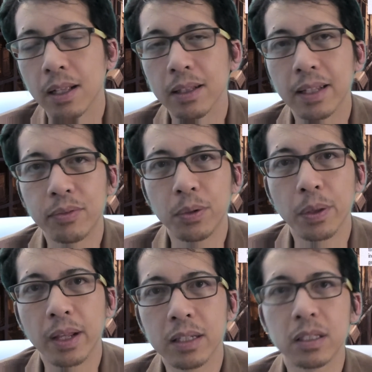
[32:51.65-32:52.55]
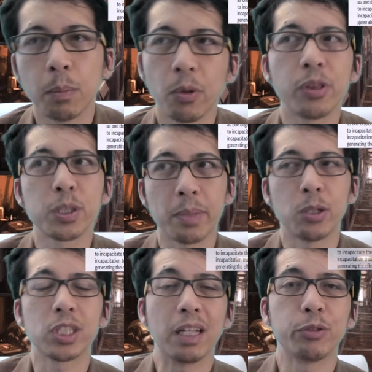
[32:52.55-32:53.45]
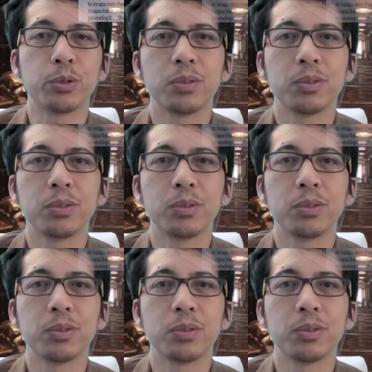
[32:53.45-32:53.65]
level than double the spell's level.